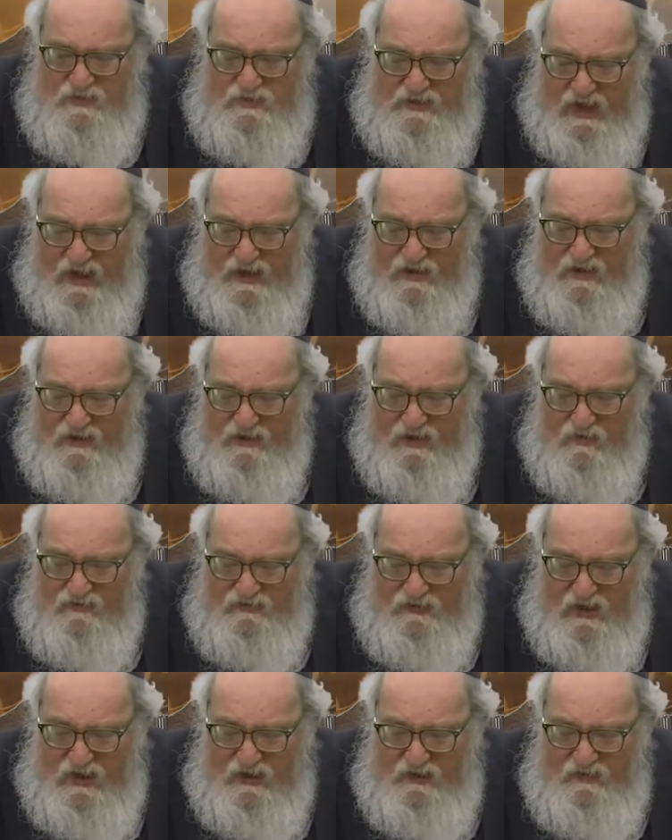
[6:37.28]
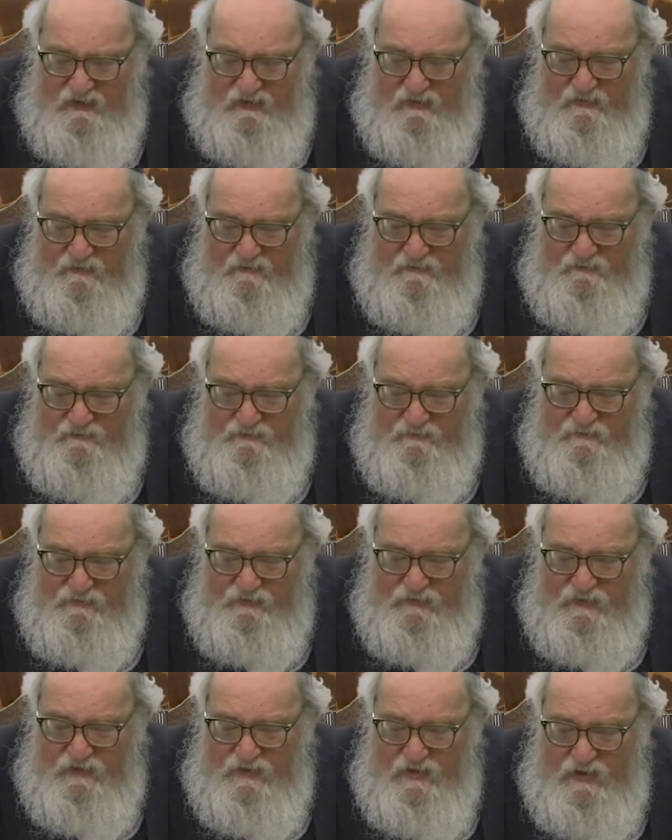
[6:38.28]
But then it goes on,
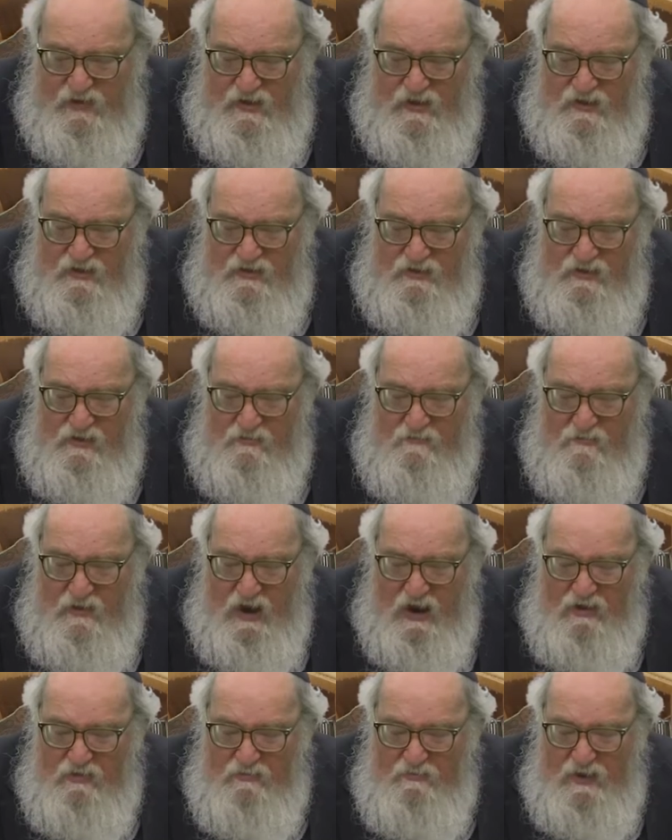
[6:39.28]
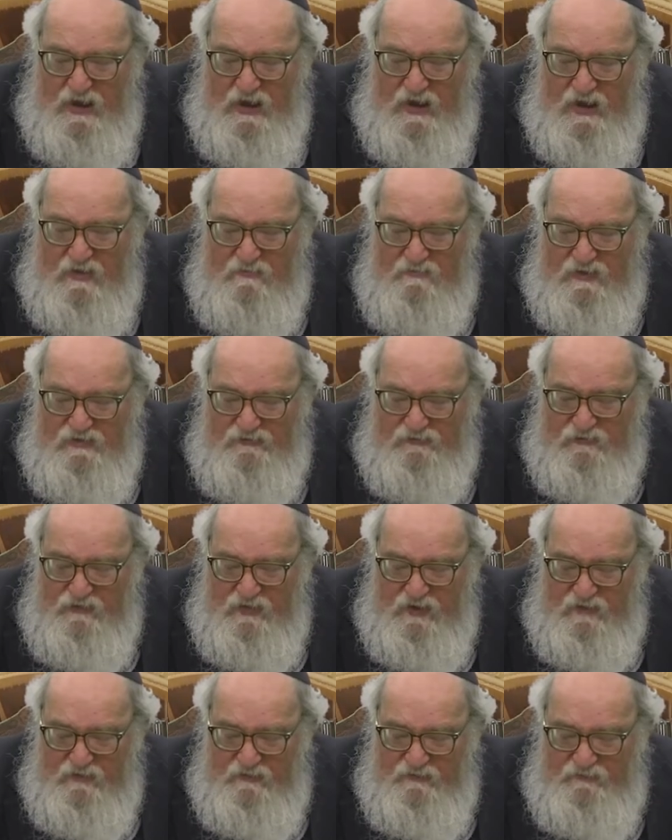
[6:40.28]
Lamar
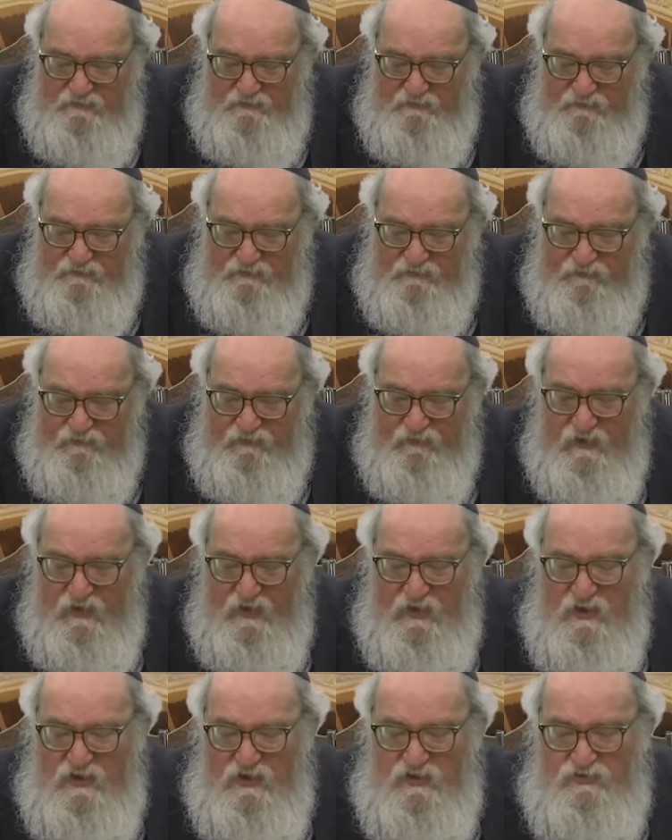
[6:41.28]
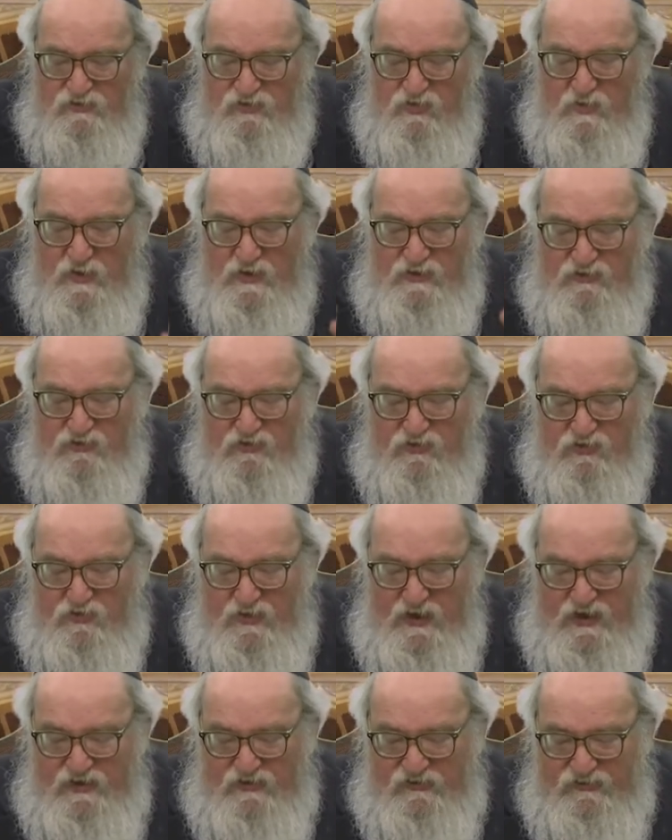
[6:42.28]
misra, to
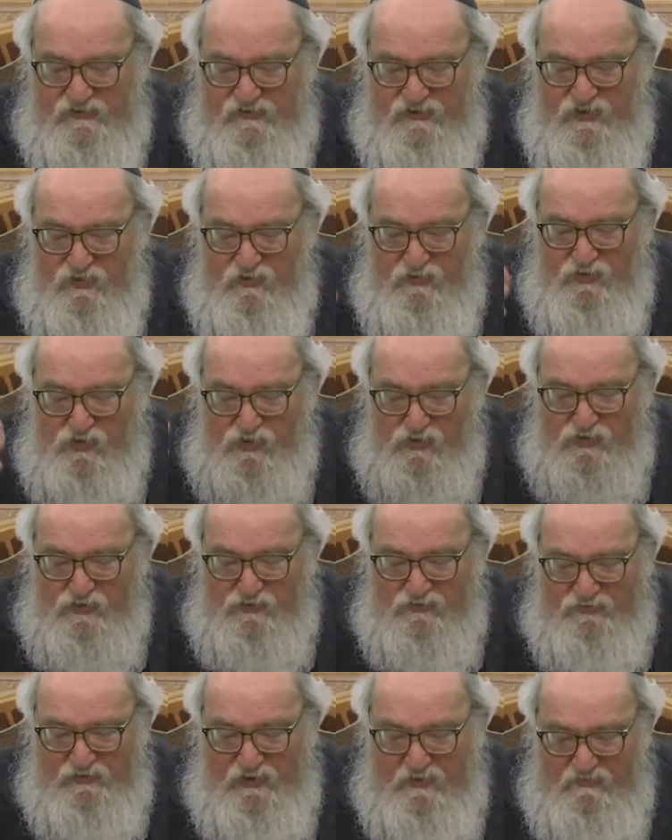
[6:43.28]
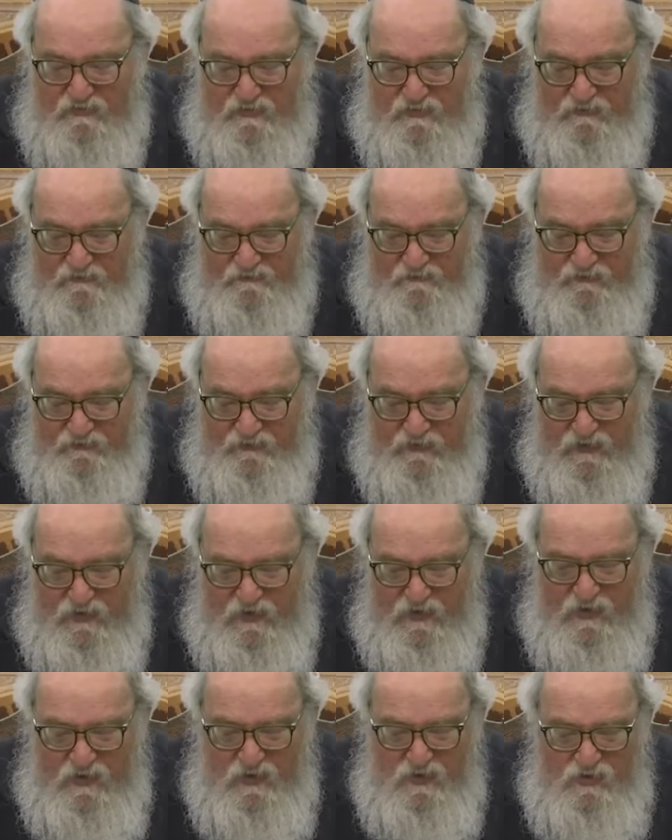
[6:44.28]
increase the rulership.
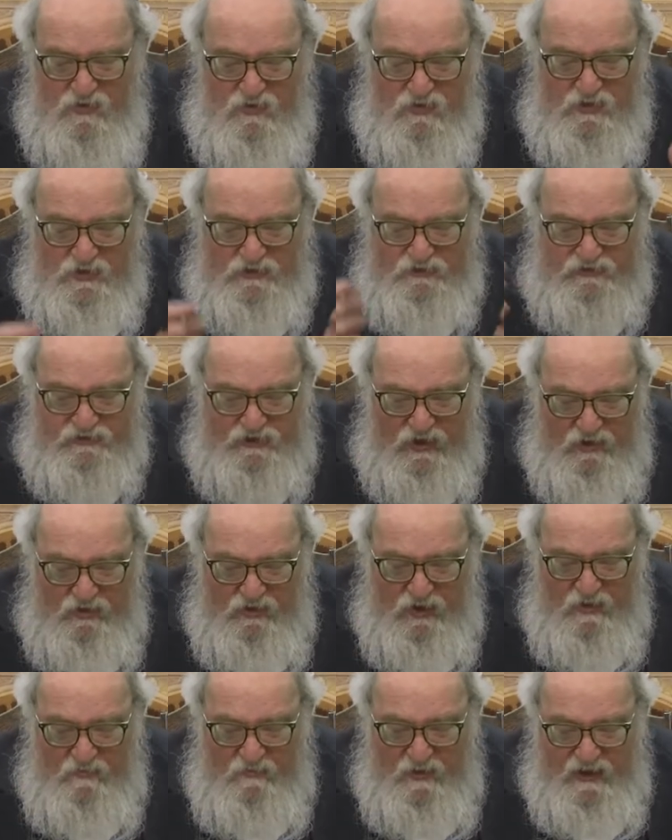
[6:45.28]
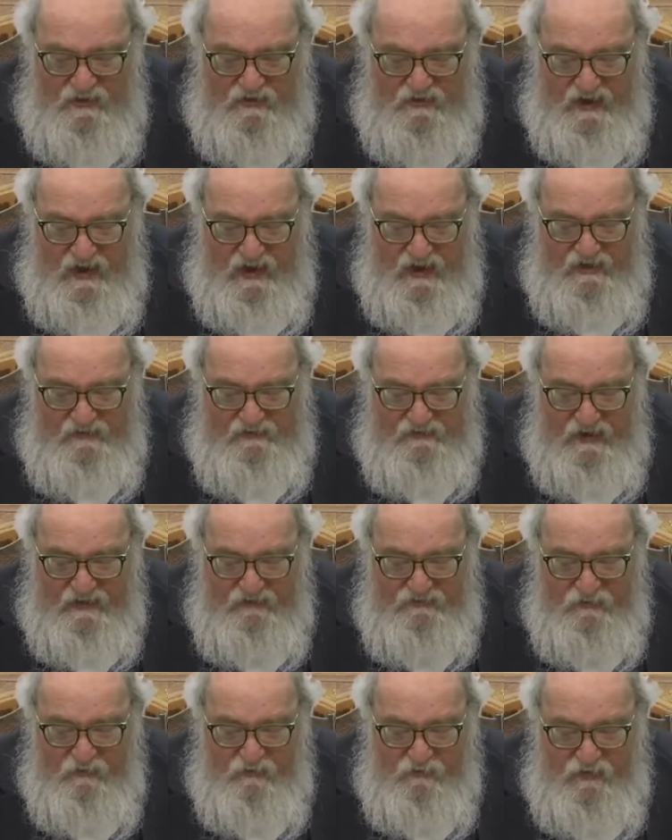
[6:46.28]
Ula Shalom maintains,
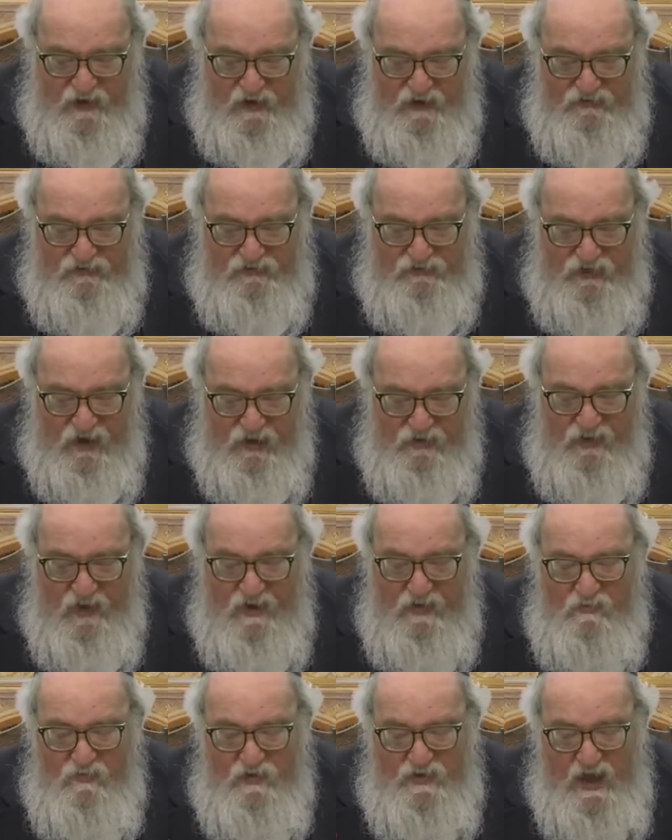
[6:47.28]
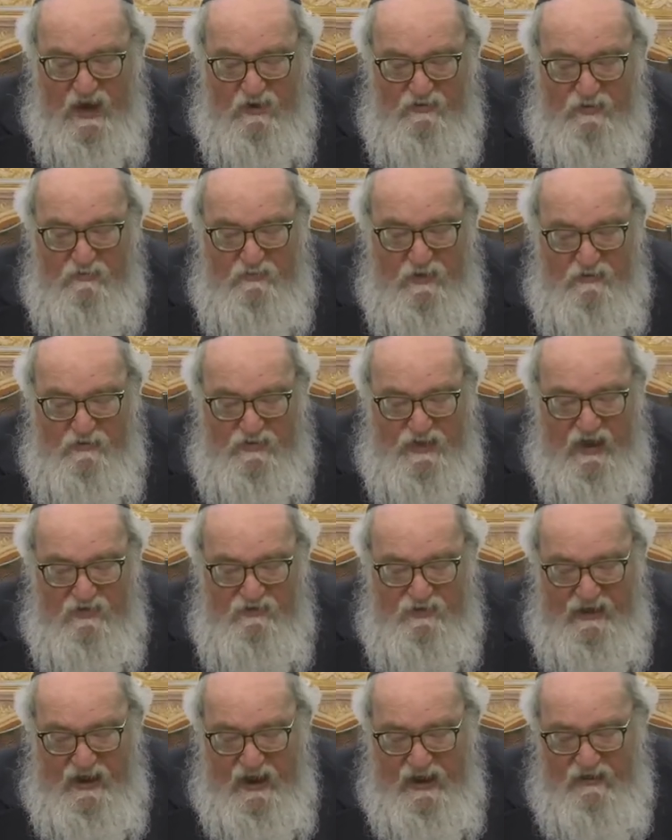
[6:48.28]
and to bring Shalom without, a,
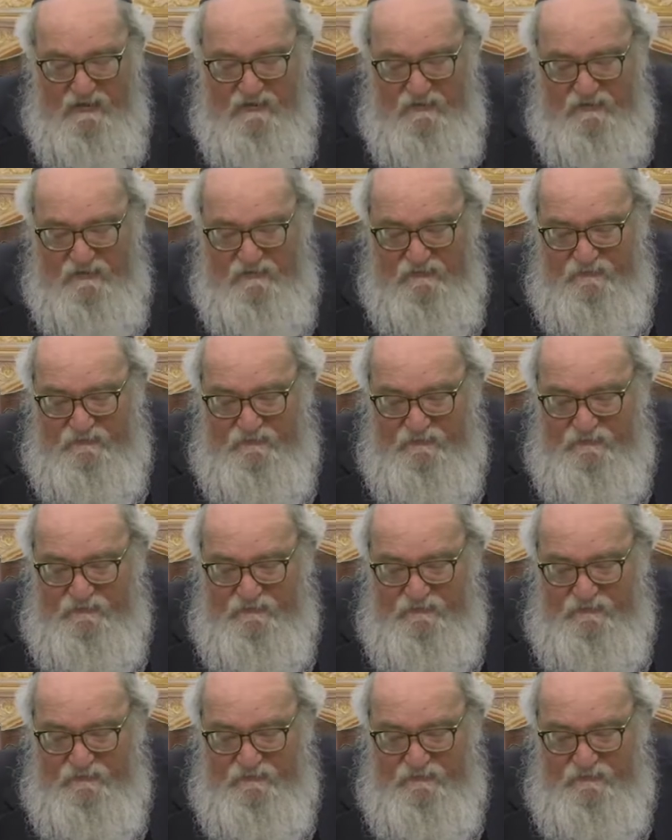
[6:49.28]
without an end.